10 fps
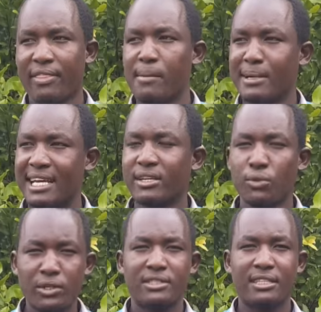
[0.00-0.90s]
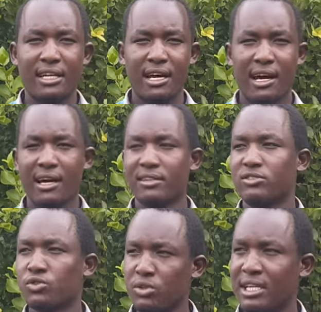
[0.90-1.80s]
the manner in which
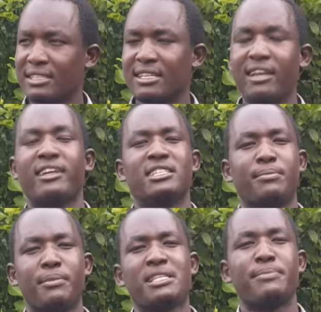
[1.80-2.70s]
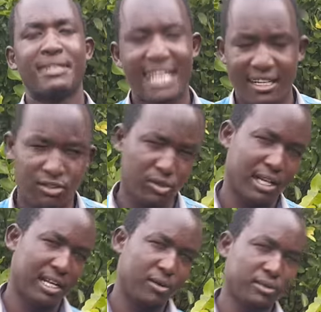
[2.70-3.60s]
student leadership is being done in
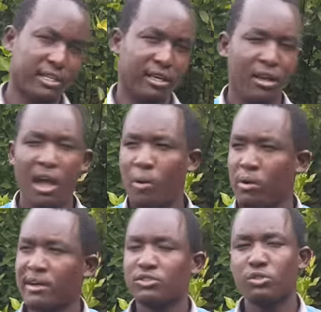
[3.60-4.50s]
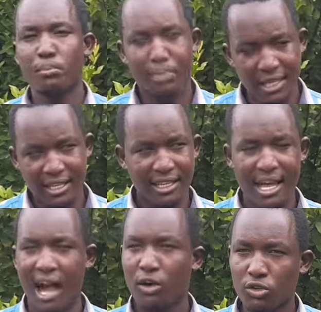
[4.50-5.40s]
Turkana County. We want to be
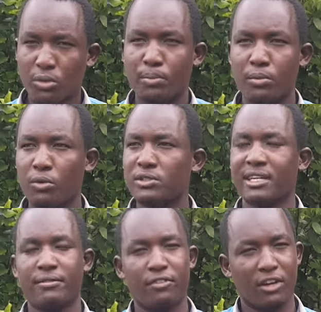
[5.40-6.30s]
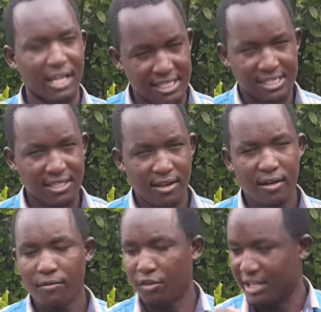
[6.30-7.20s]
a group which advocates
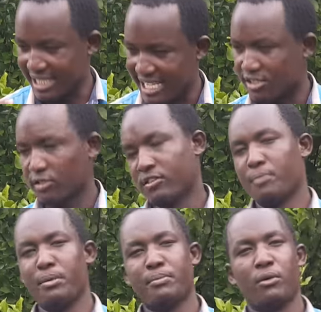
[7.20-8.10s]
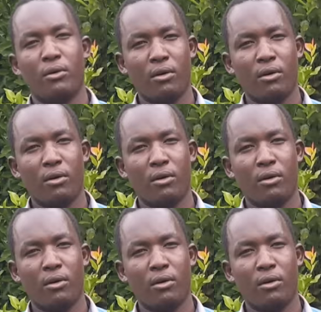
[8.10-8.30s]
for the rights of our people.